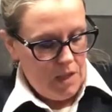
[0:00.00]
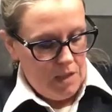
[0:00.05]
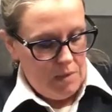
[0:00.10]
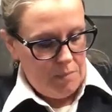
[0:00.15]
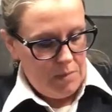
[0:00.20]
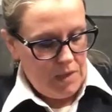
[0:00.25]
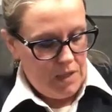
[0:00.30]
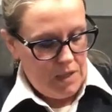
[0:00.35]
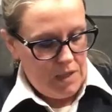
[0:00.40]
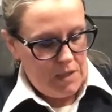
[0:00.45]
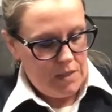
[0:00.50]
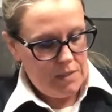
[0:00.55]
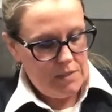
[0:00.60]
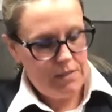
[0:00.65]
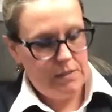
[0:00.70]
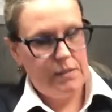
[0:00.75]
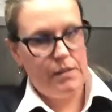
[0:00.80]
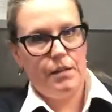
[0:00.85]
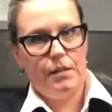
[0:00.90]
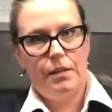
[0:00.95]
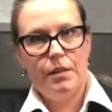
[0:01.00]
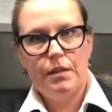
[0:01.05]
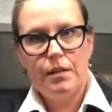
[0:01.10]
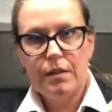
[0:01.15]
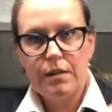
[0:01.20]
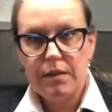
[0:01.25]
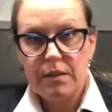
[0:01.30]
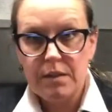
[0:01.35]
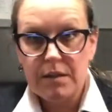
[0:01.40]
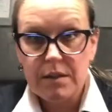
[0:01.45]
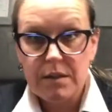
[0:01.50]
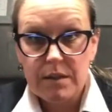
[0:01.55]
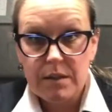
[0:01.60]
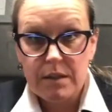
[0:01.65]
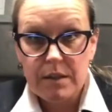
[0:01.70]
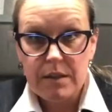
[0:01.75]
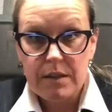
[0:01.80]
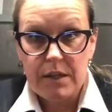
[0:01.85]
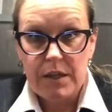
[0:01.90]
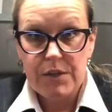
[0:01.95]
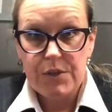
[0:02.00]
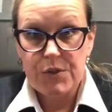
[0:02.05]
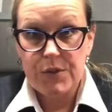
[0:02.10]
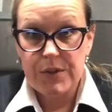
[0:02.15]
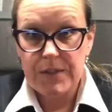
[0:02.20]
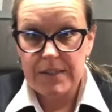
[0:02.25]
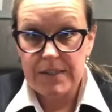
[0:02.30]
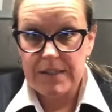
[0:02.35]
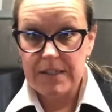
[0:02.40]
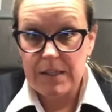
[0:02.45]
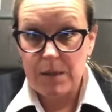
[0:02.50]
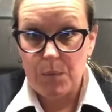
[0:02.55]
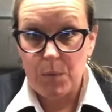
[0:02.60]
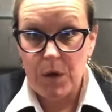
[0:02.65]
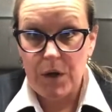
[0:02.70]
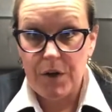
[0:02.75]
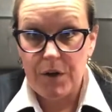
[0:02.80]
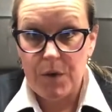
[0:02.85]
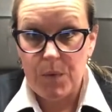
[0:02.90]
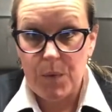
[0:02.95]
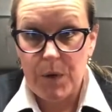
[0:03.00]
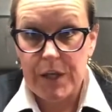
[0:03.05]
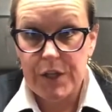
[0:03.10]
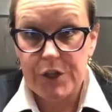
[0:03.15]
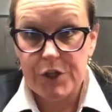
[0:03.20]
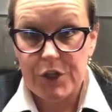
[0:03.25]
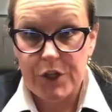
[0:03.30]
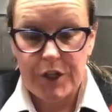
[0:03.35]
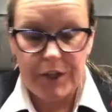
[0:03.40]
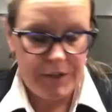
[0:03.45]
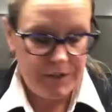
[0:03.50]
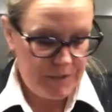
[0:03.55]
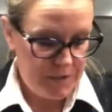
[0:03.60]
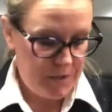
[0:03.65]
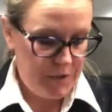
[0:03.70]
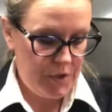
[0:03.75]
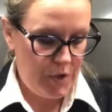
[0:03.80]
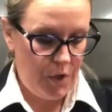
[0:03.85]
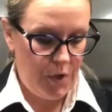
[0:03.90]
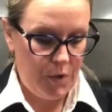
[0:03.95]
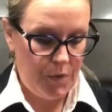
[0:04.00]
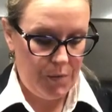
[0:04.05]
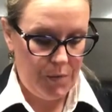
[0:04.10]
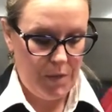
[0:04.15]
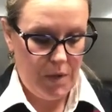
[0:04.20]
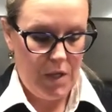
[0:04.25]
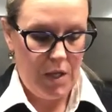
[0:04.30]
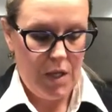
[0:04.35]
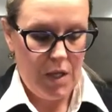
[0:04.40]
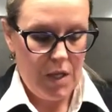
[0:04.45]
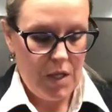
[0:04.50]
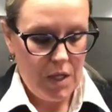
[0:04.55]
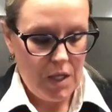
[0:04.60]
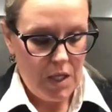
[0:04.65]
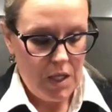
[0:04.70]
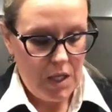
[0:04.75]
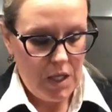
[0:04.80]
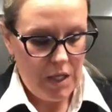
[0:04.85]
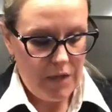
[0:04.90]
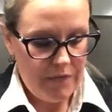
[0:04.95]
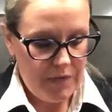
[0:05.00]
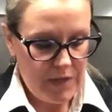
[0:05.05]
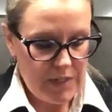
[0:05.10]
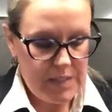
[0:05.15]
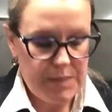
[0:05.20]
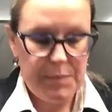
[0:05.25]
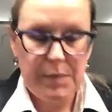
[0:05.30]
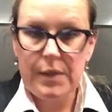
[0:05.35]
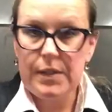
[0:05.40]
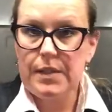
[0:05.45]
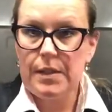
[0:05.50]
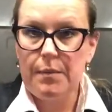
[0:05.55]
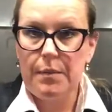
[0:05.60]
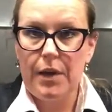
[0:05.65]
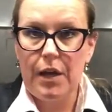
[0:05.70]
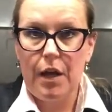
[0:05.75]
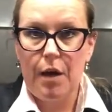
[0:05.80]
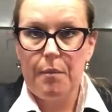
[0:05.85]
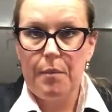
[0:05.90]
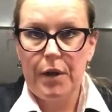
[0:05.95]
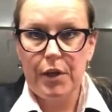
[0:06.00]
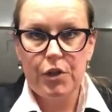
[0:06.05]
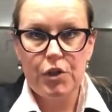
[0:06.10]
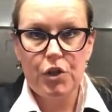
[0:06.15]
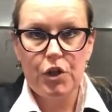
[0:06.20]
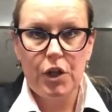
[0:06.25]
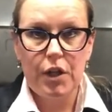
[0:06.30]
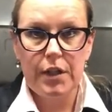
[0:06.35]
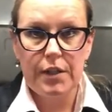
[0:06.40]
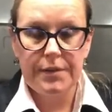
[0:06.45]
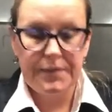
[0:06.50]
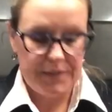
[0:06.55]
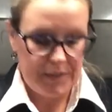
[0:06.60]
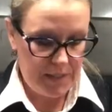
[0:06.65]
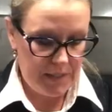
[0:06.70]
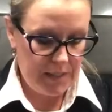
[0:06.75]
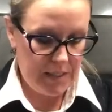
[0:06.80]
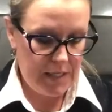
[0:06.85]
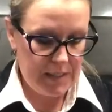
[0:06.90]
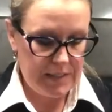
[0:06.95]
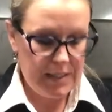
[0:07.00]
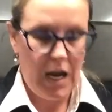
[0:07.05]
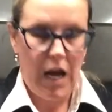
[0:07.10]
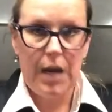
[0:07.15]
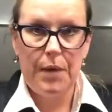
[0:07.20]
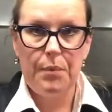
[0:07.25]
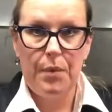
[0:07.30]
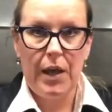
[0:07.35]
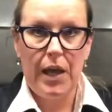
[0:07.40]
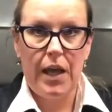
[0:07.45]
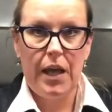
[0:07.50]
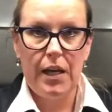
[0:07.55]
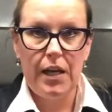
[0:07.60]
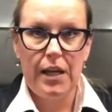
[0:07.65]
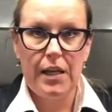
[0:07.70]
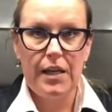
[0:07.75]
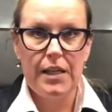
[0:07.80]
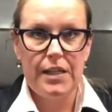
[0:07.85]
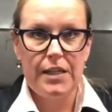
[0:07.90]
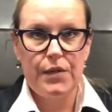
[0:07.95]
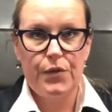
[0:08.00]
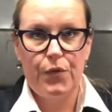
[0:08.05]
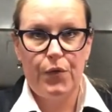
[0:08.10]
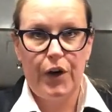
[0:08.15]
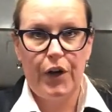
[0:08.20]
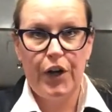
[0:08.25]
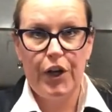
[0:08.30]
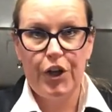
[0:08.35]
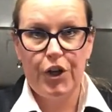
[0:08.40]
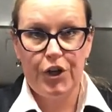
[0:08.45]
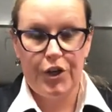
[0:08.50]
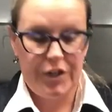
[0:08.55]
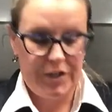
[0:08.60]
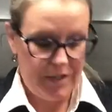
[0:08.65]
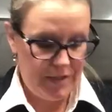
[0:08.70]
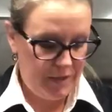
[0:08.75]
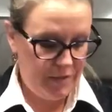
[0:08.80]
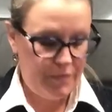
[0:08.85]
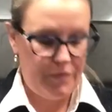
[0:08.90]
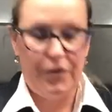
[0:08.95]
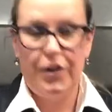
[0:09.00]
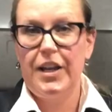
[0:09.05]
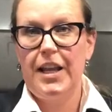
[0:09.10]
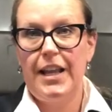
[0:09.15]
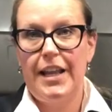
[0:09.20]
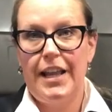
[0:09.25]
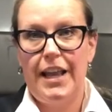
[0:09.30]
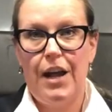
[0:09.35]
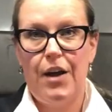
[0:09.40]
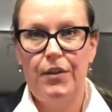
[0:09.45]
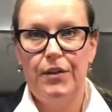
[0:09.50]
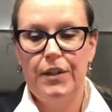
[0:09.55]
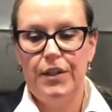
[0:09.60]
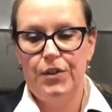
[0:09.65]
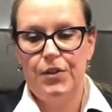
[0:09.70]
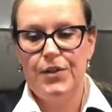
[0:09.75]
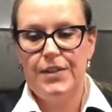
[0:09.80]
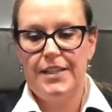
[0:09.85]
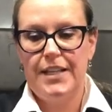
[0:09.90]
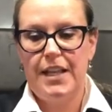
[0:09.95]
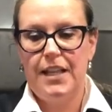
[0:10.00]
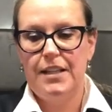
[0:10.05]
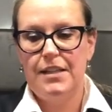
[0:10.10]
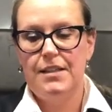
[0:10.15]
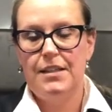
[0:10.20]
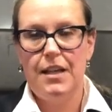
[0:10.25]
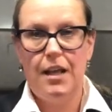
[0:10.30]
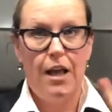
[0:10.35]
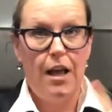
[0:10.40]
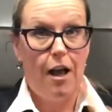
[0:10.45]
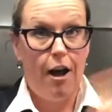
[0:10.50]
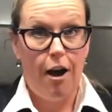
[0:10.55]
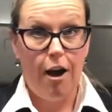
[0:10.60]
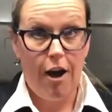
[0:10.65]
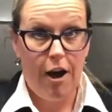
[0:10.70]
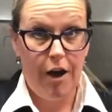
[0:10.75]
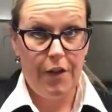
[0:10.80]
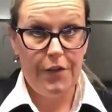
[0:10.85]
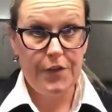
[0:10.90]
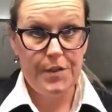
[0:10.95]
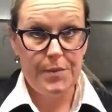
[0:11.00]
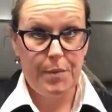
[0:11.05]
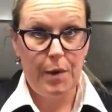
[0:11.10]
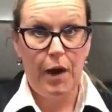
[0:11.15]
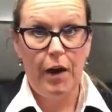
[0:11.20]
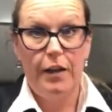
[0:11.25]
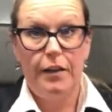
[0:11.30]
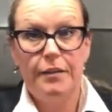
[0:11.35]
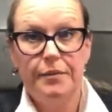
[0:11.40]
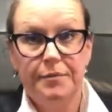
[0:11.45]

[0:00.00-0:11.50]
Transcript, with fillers: because, as you can see, I'm wearing a white shirt. So if I spill something on my shirt, a Tide pen is very good for getting out little stains on the spot.